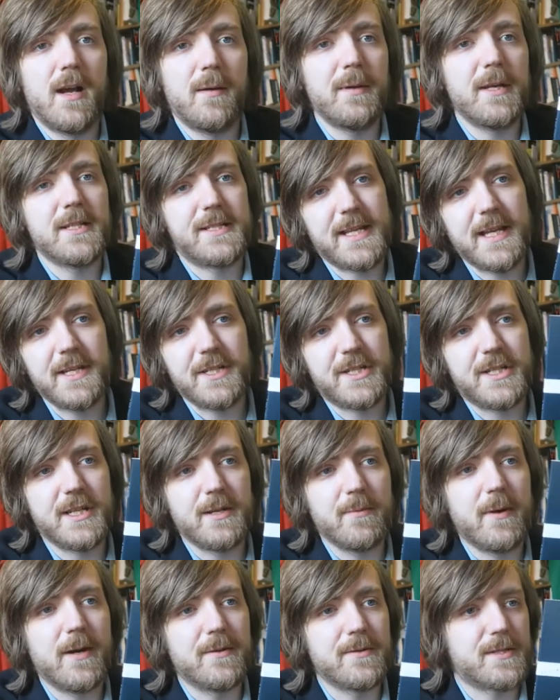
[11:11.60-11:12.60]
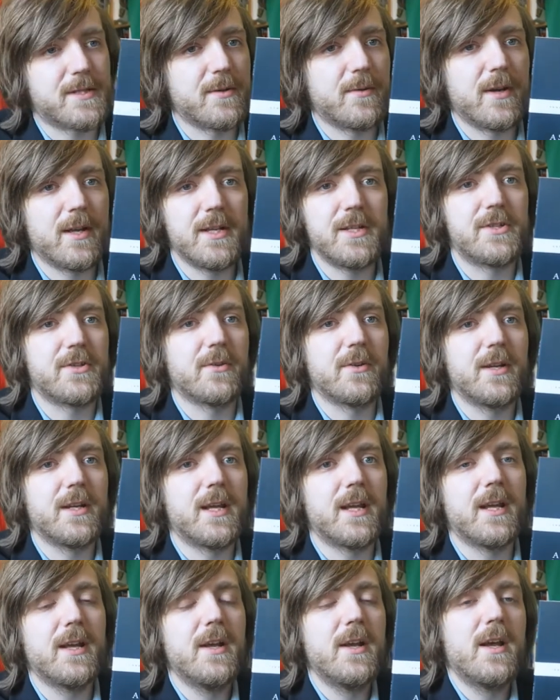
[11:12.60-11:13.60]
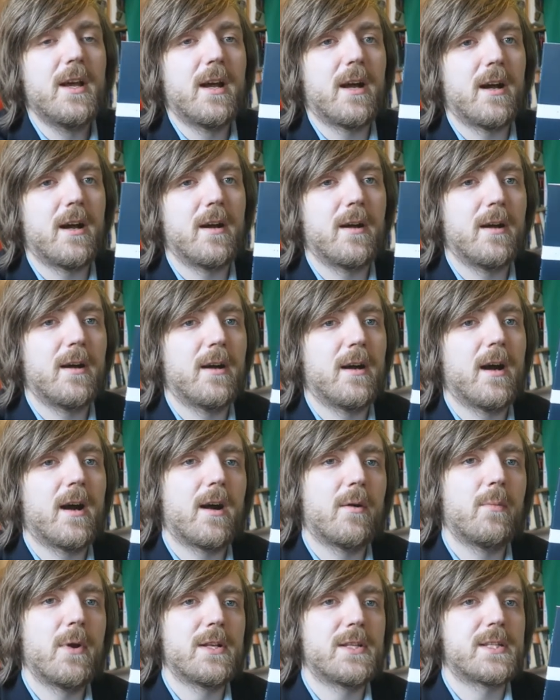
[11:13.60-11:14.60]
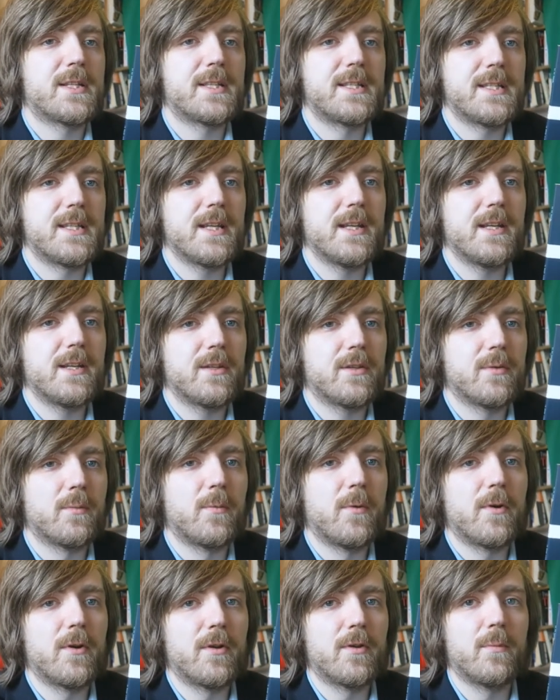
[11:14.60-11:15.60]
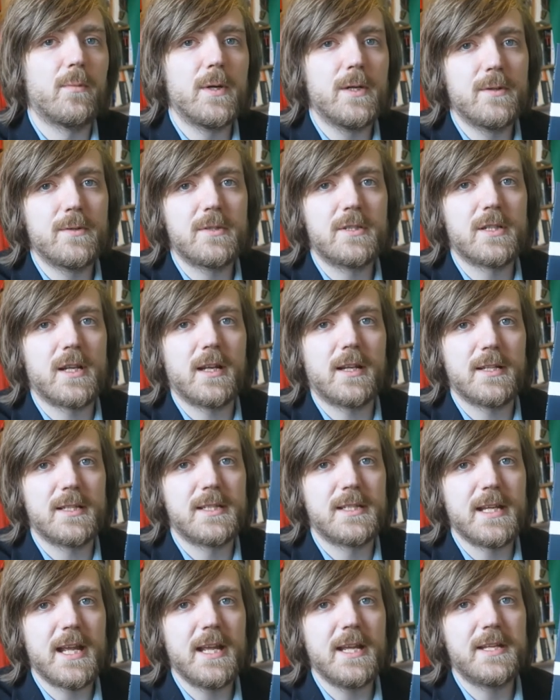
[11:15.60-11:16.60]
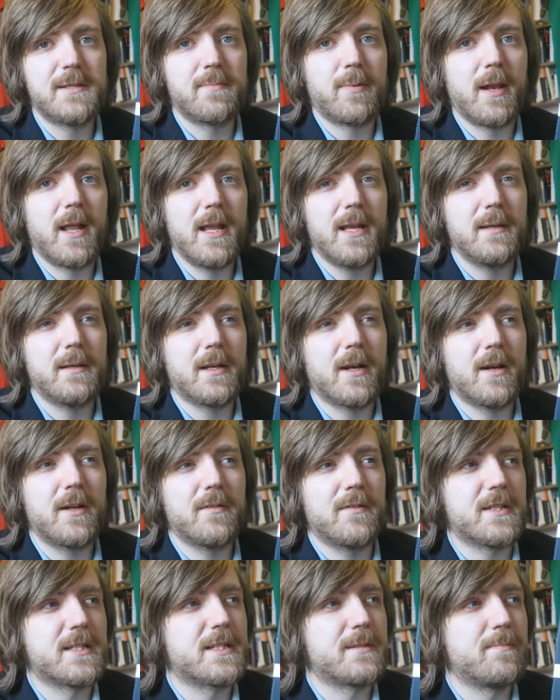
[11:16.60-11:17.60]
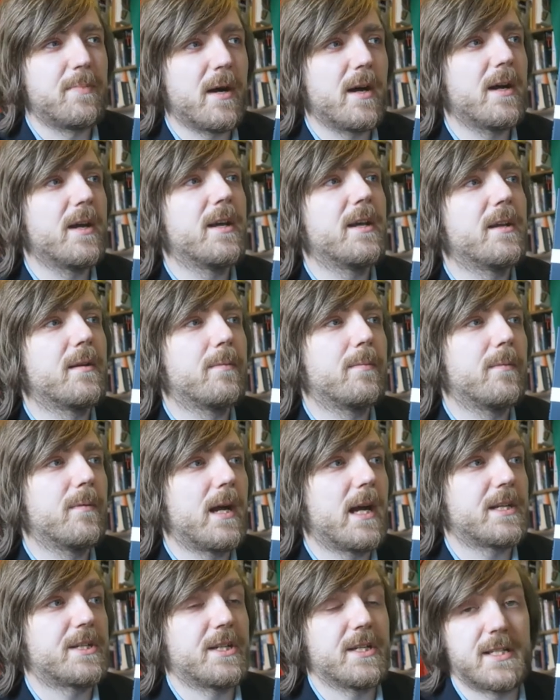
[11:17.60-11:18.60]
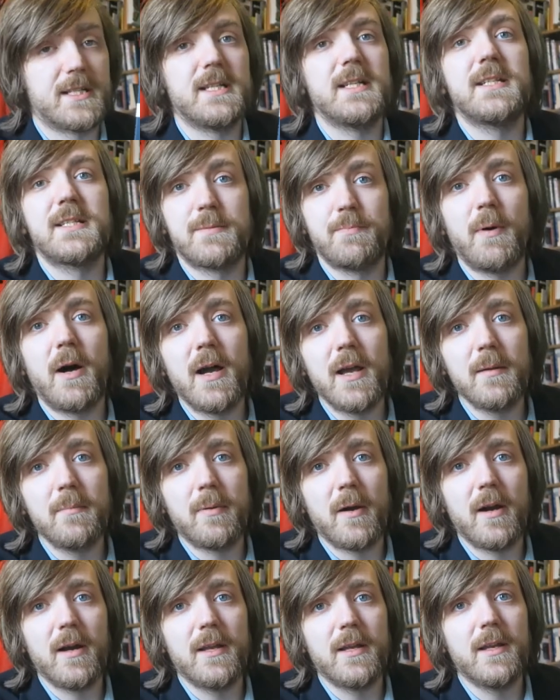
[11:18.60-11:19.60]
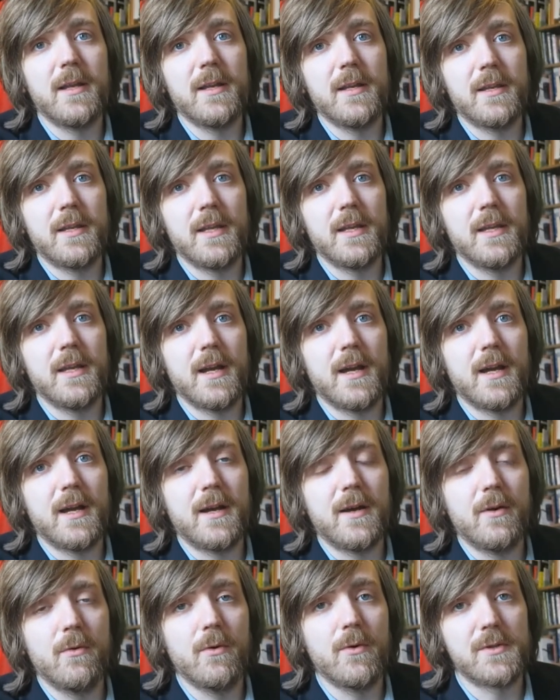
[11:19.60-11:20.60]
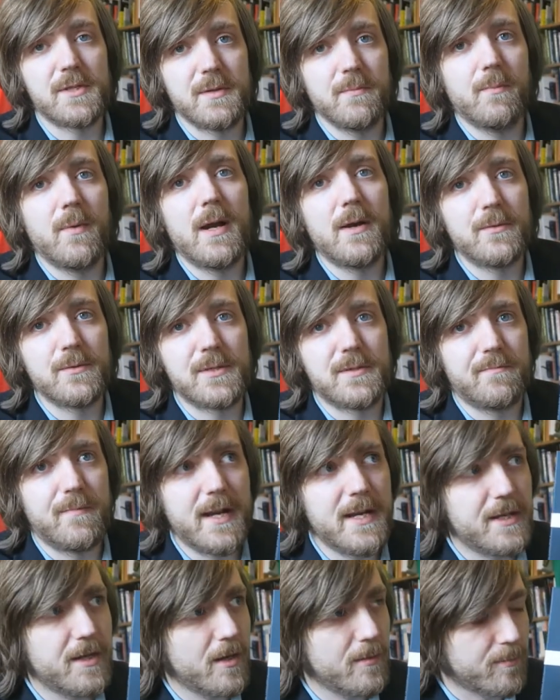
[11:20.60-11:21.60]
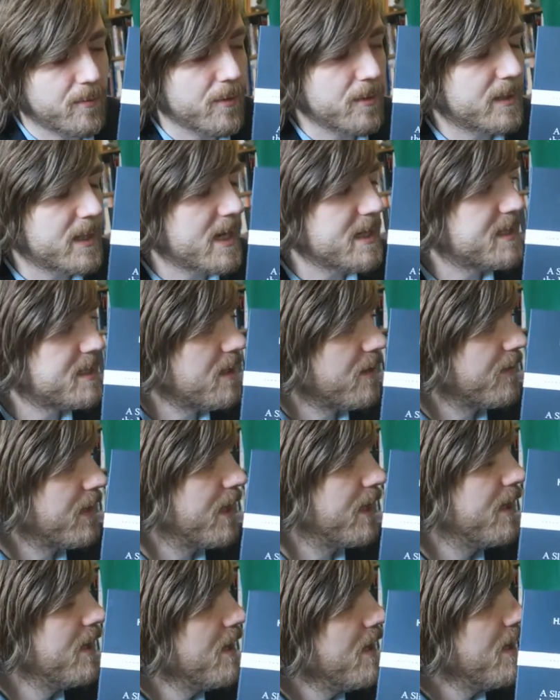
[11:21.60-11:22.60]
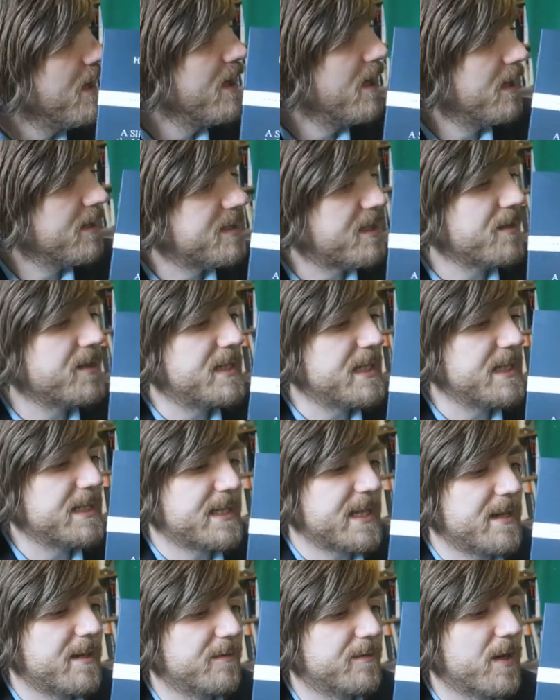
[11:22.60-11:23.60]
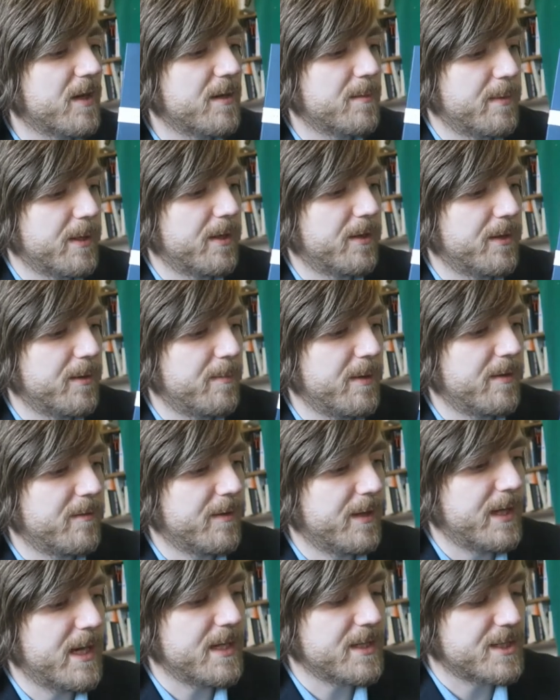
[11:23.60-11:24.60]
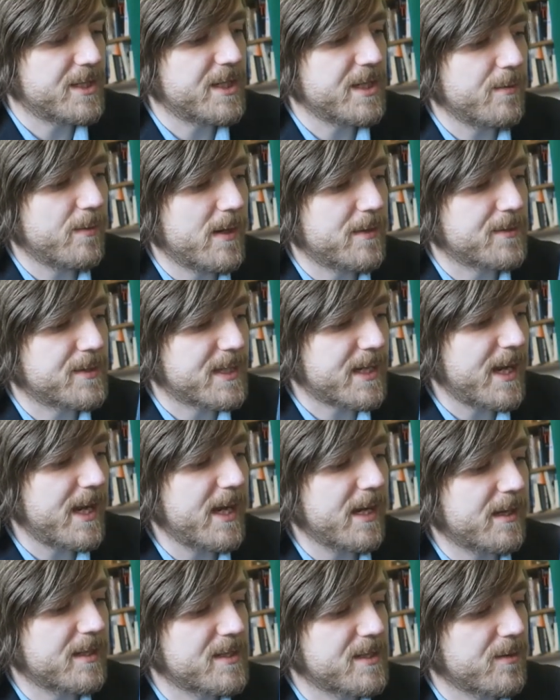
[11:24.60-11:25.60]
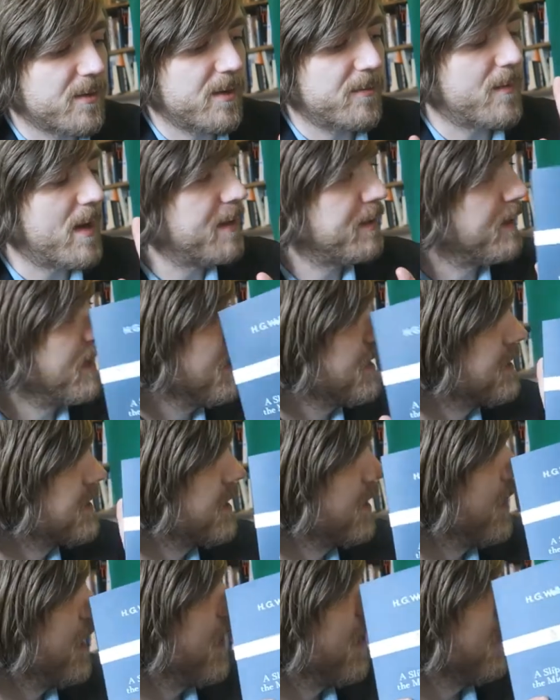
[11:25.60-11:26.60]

I mean, it's H.G. Wells, so I enjoyed it. Uh, I went to see The War of the Worlds, like a stage play, kind of inspired. Actually, it's inspired by the uh, Wells radio broadcast of it. And so since then, I've kind of been on a bit of an H.G. Wells kick. So I read this, and